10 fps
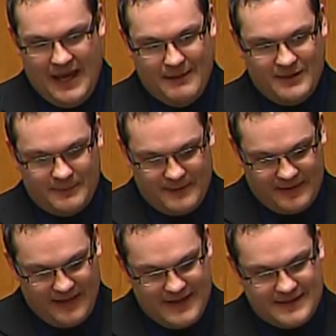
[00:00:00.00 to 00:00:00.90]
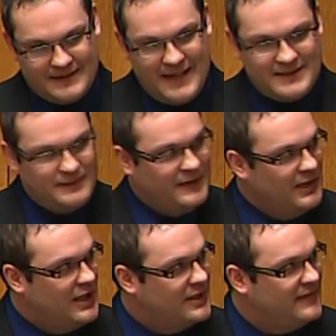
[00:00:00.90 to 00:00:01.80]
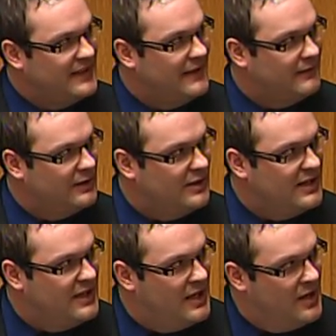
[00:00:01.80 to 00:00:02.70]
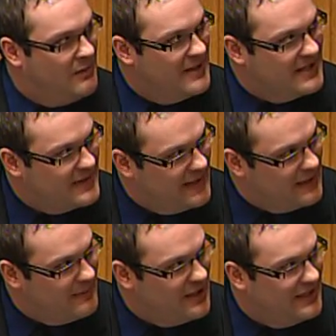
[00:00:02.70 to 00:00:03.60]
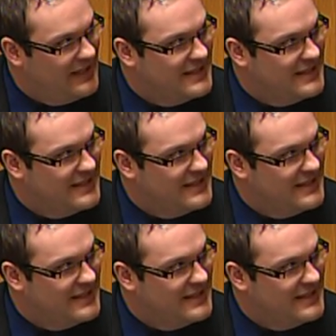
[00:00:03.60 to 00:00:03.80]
And Mr. Speaker, that's a philosophy that really, when you think about it,